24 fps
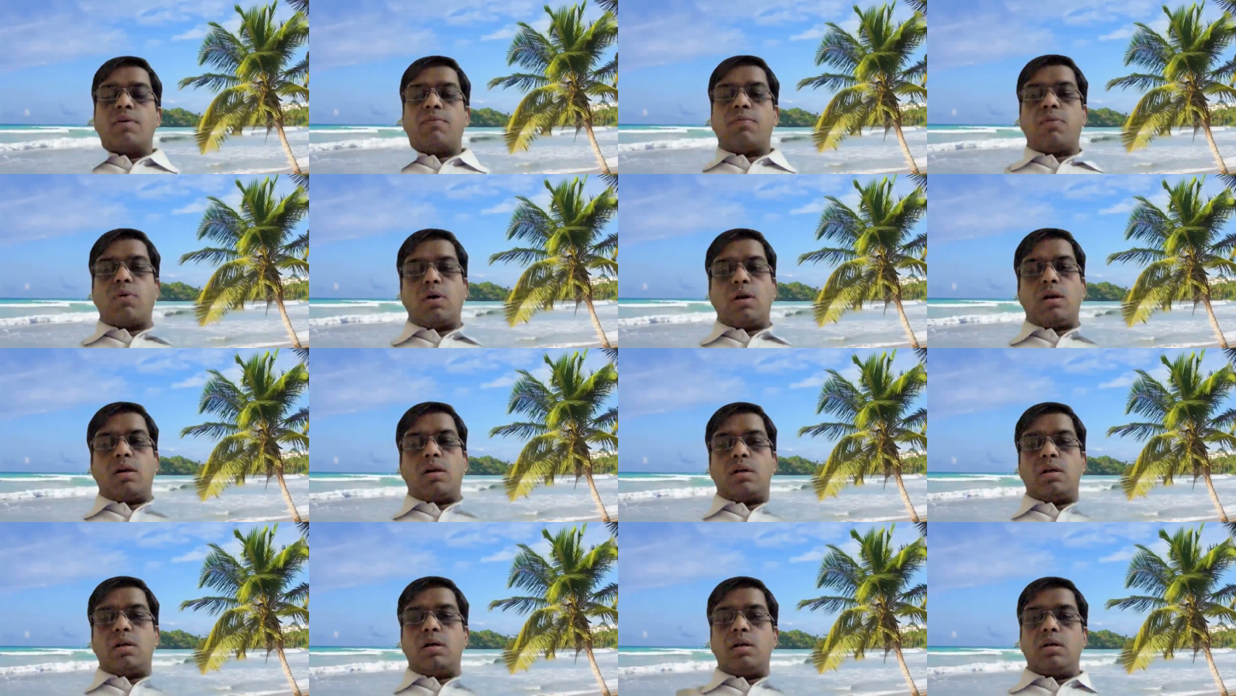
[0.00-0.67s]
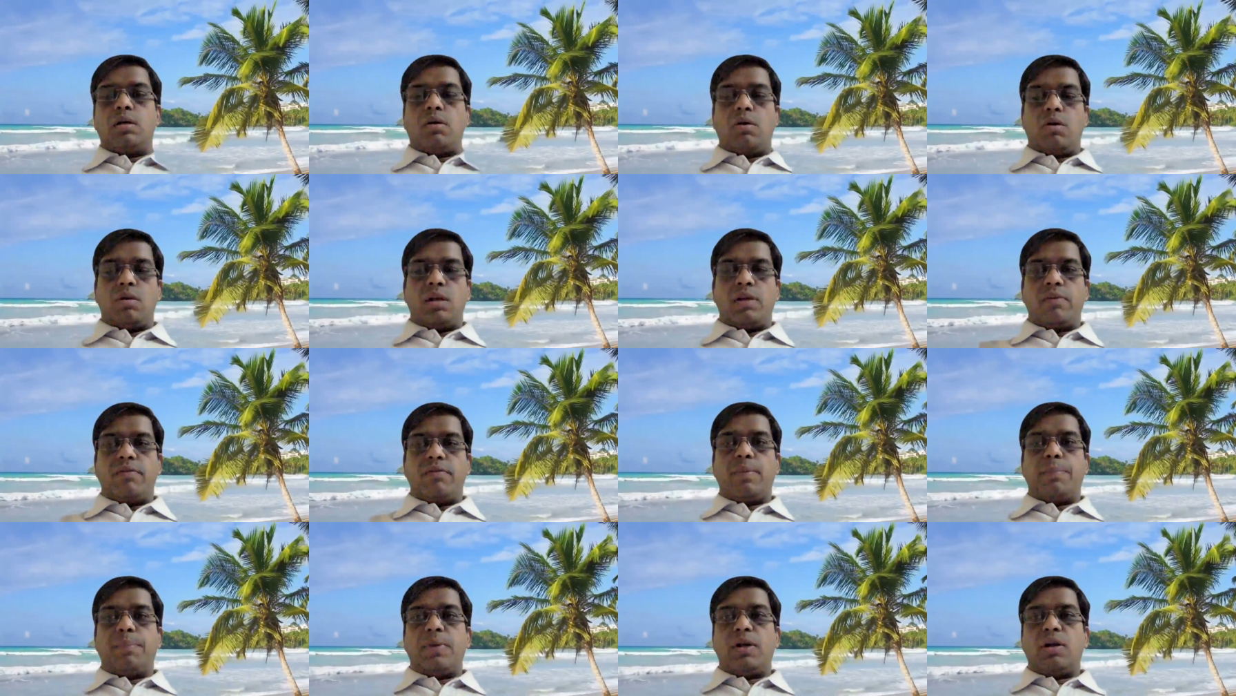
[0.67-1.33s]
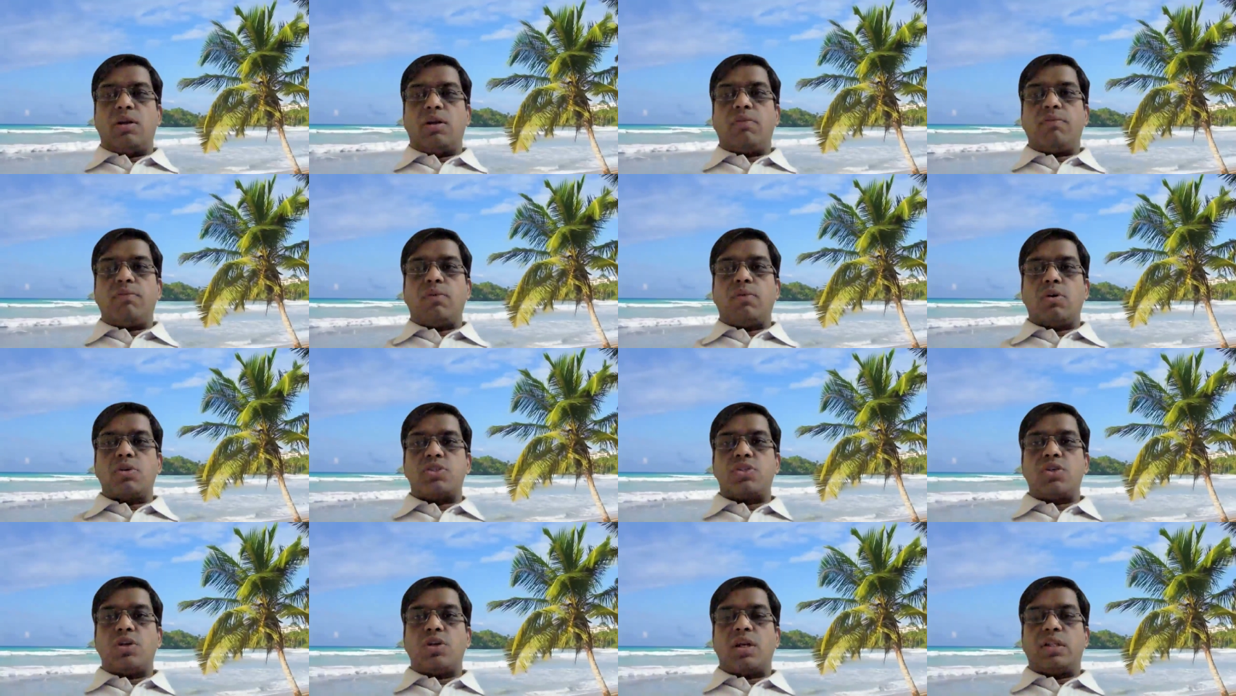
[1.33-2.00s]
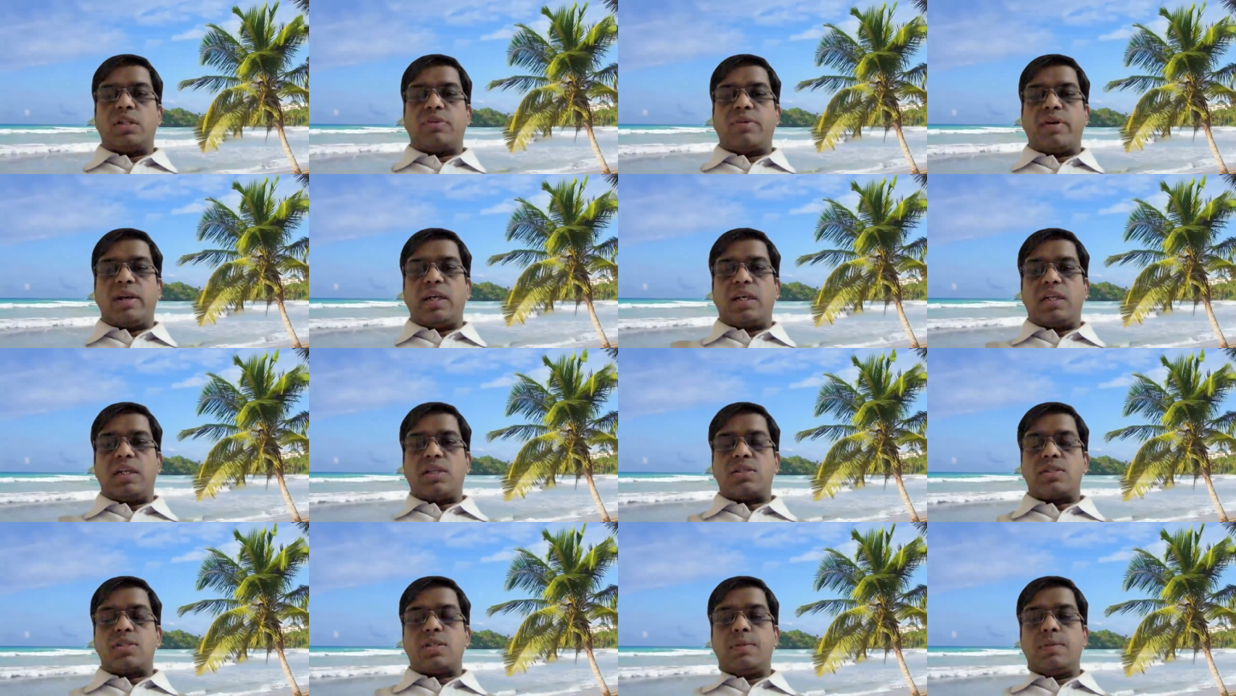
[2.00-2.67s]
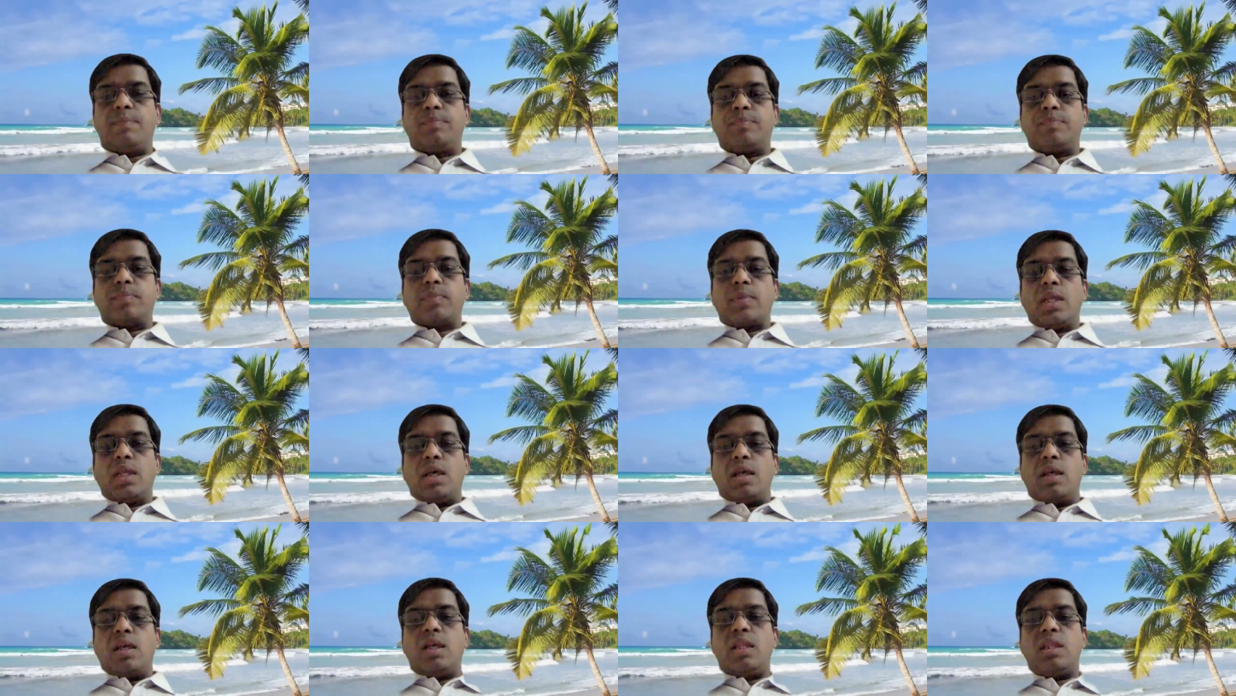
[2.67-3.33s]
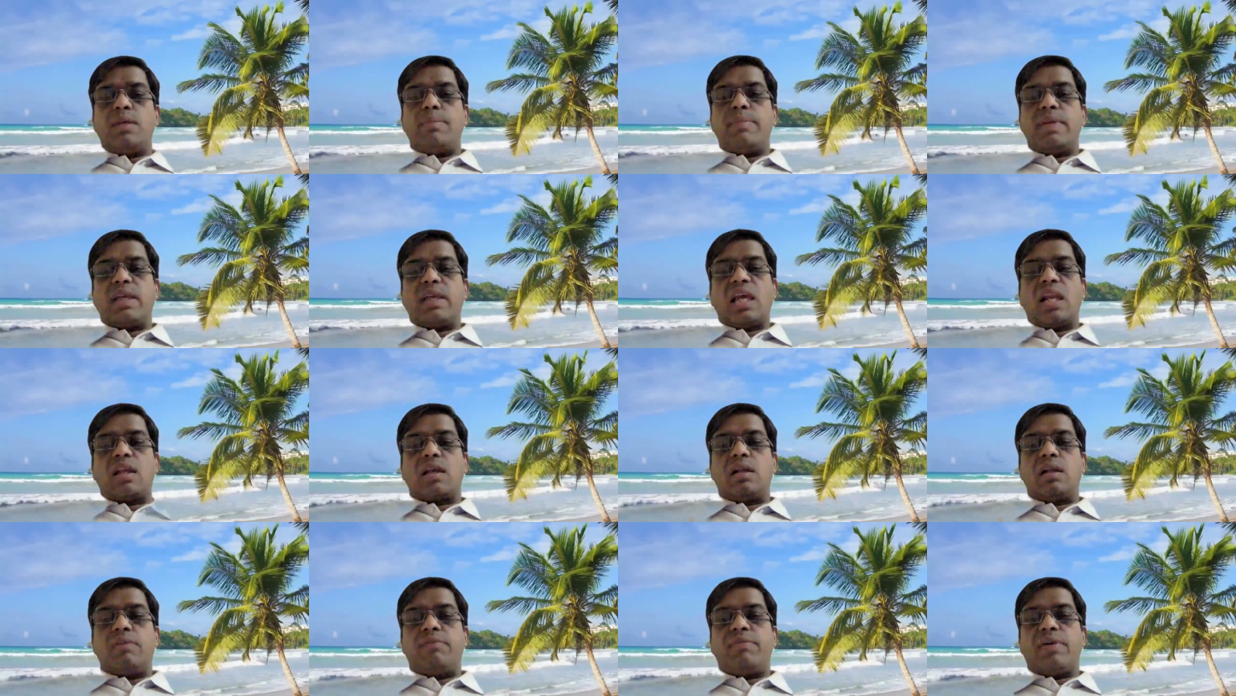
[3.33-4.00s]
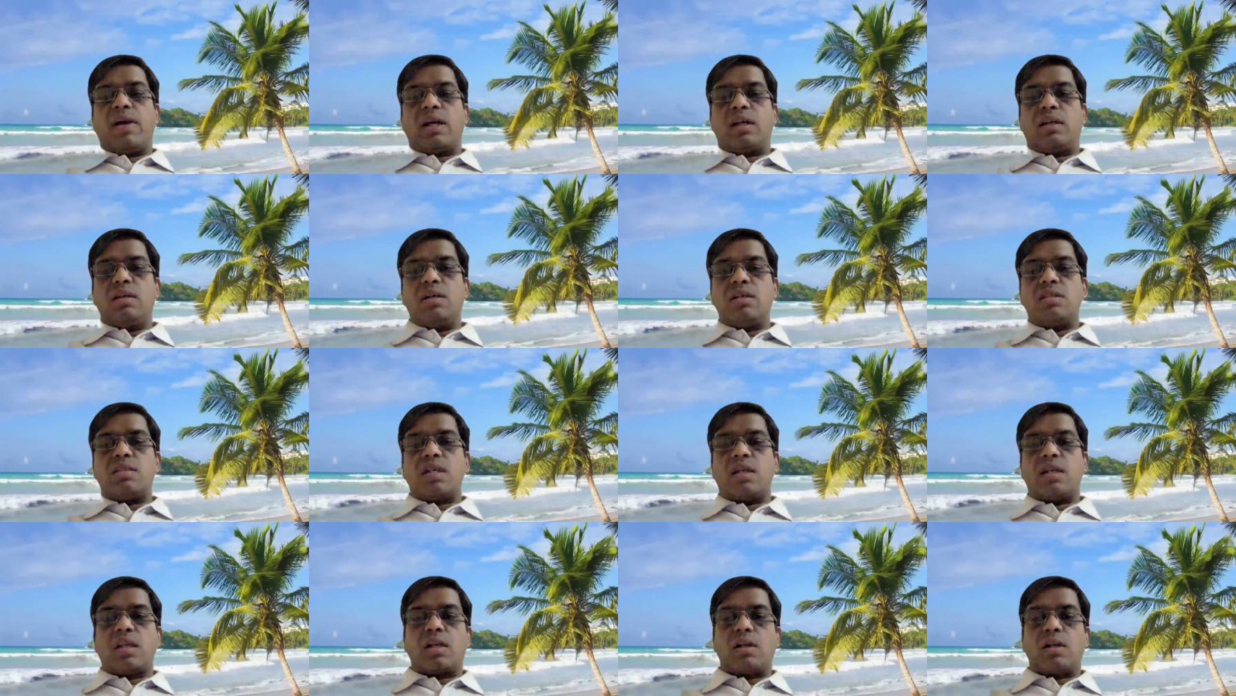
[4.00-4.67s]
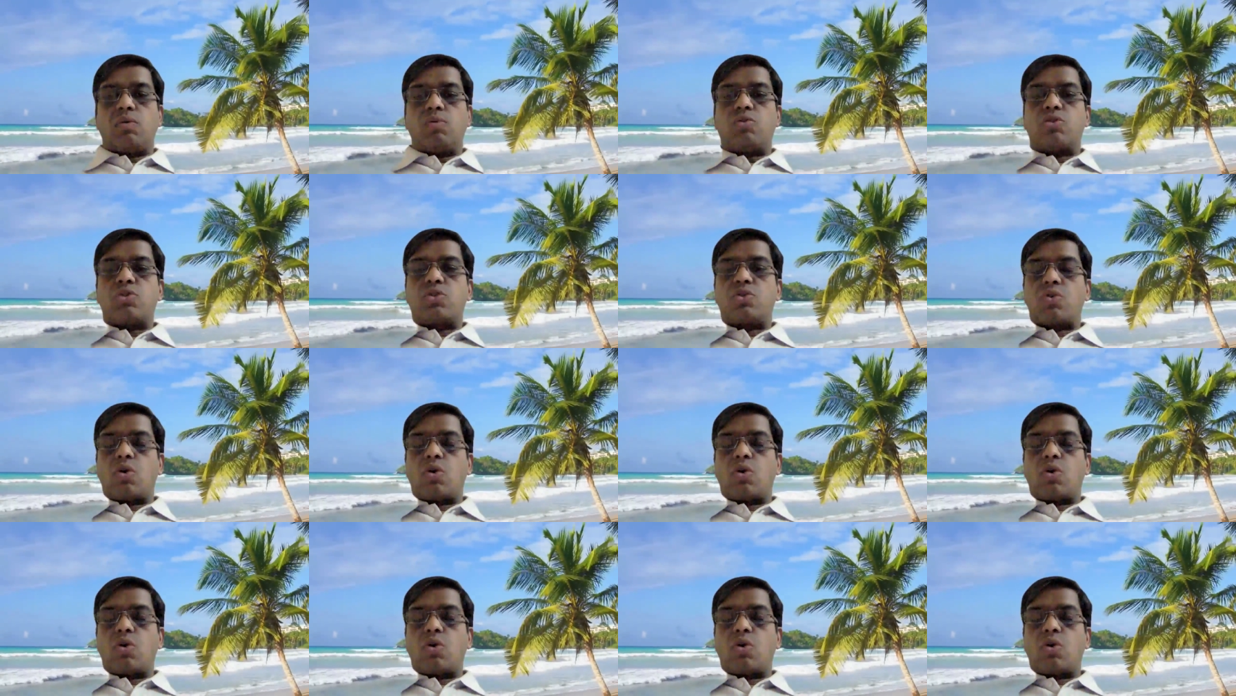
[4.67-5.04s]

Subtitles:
for development of osteoarthritis. In the mechanical factors, it includes